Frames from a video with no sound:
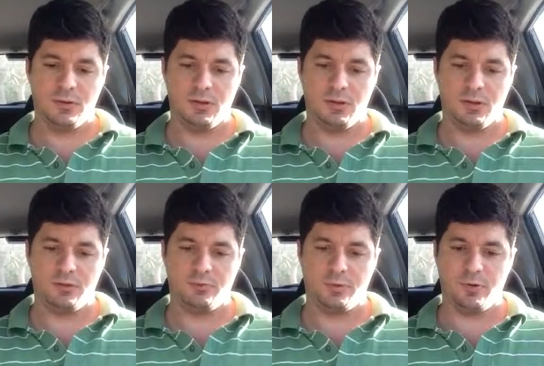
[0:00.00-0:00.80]
he
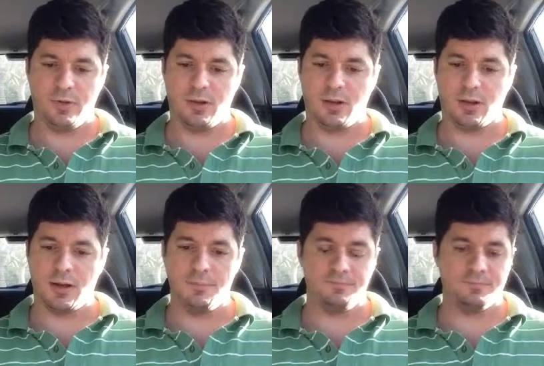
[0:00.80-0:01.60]
experimented a
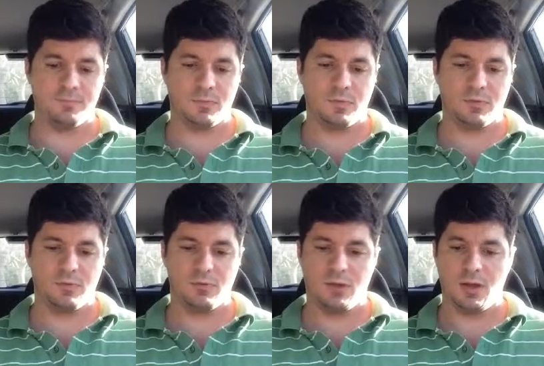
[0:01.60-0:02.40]
lot,
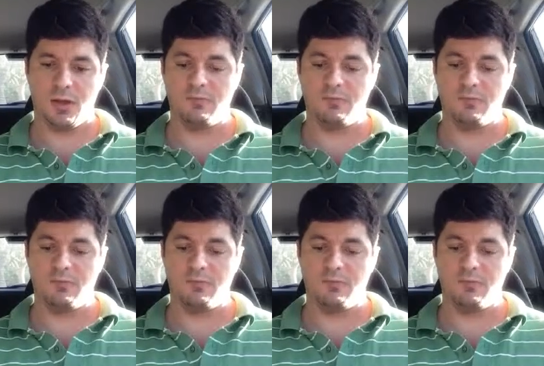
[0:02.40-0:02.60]
and